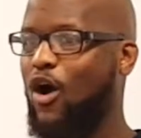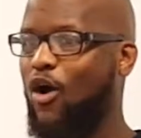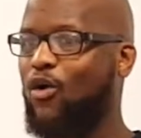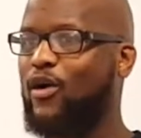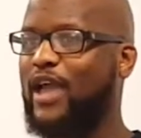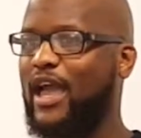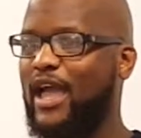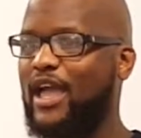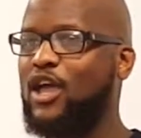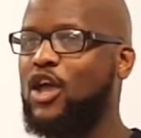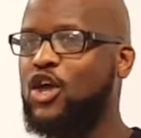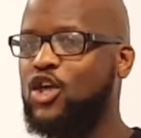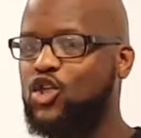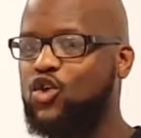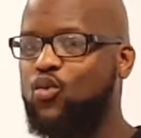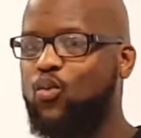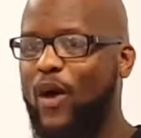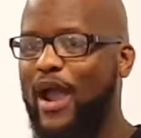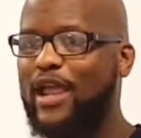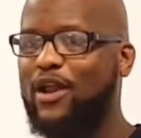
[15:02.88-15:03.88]
Okay, you
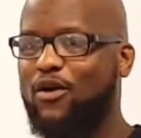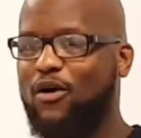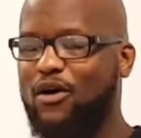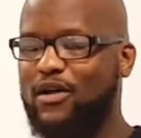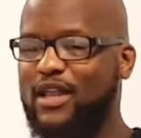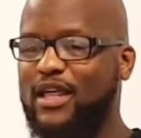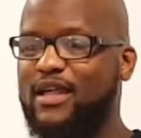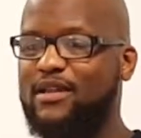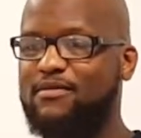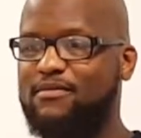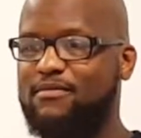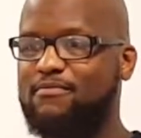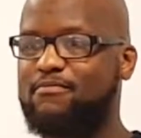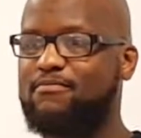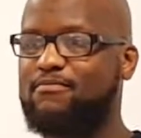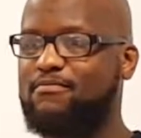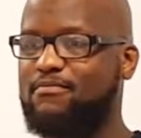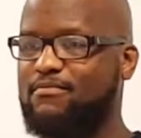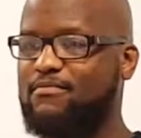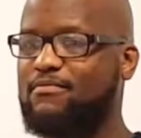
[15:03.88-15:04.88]
wait on
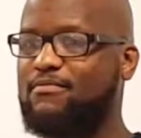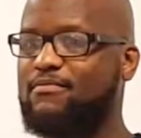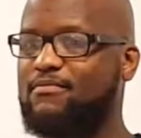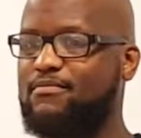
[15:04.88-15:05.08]
it.